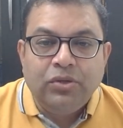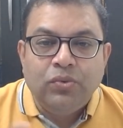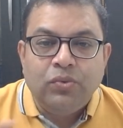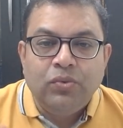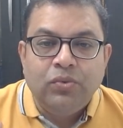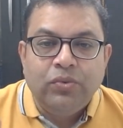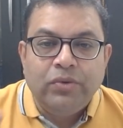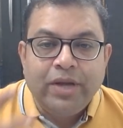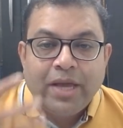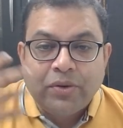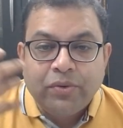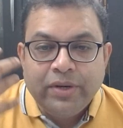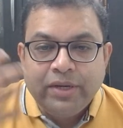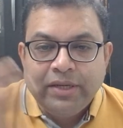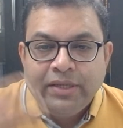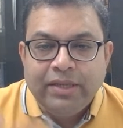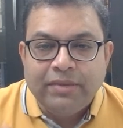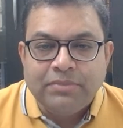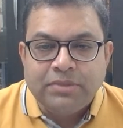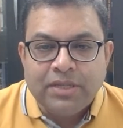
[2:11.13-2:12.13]
to
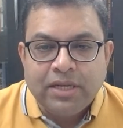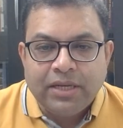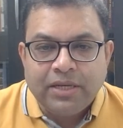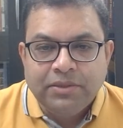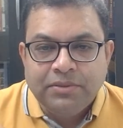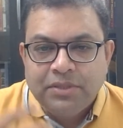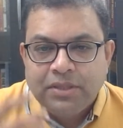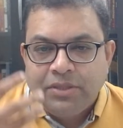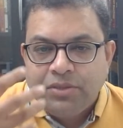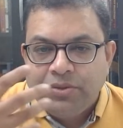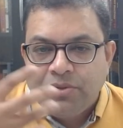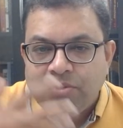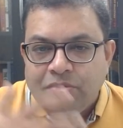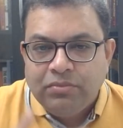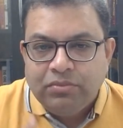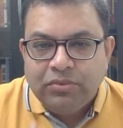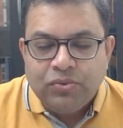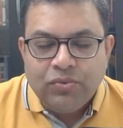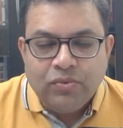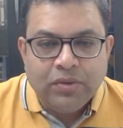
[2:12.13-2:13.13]
decorate themselves and, you
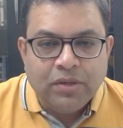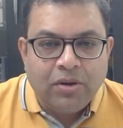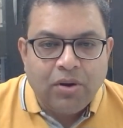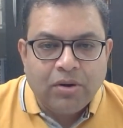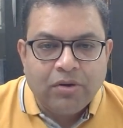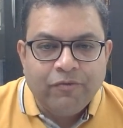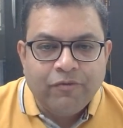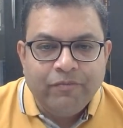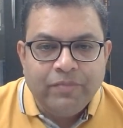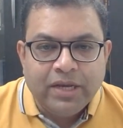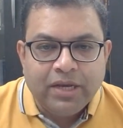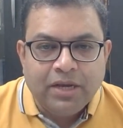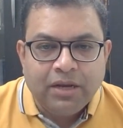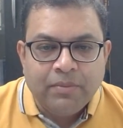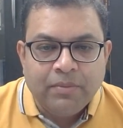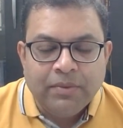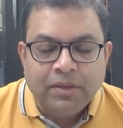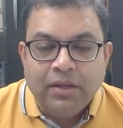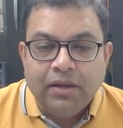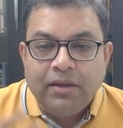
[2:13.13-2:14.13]
know, do a lot of
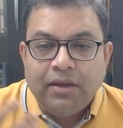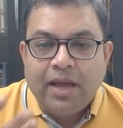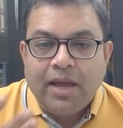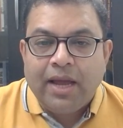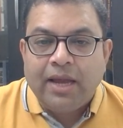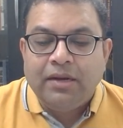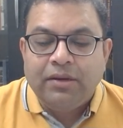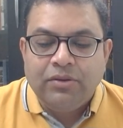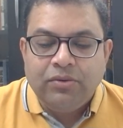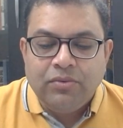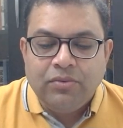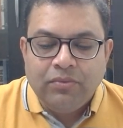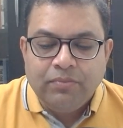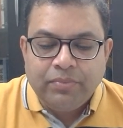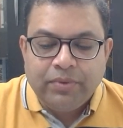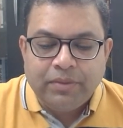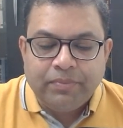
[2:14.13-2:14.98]
makeup and, you know,